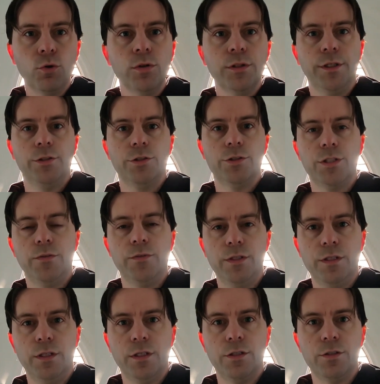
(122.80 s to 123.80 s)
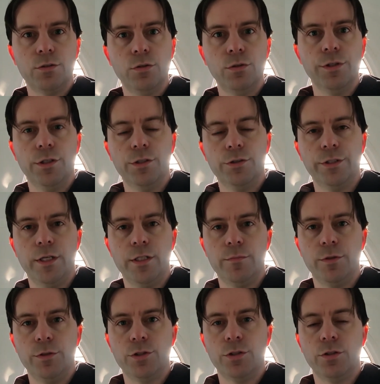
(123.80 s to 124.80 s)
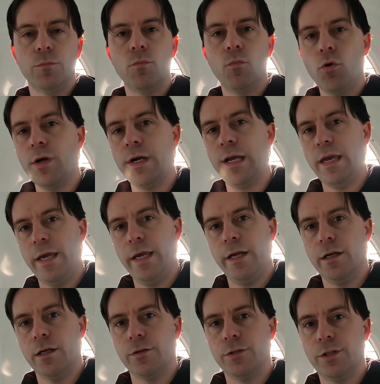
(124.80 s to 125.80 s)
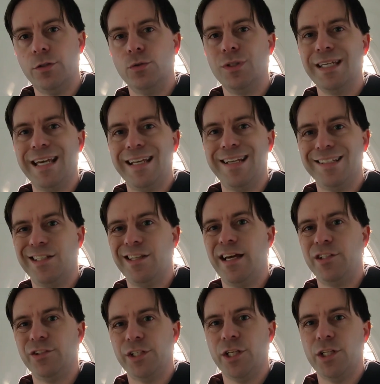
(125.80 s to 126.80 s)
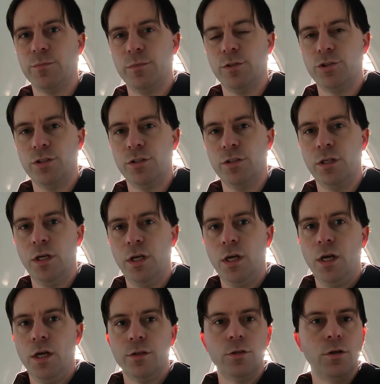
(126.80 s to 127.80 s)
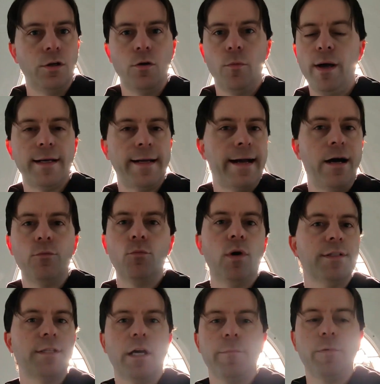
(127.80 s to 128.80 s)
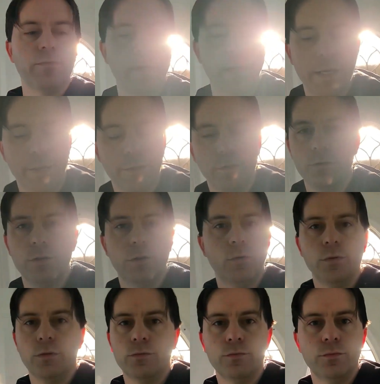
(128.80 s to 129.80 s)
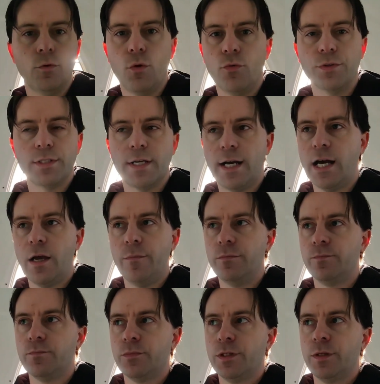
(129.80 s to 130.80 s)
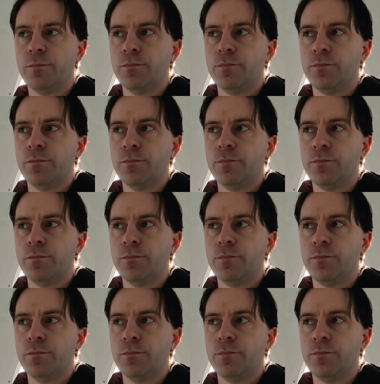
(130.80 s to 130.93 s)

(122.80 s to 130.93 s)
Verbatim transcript: cooling your C V T, it's cooling your transmission. The more air that you can get into that transmission, no matter how, what type of riding you do, over time,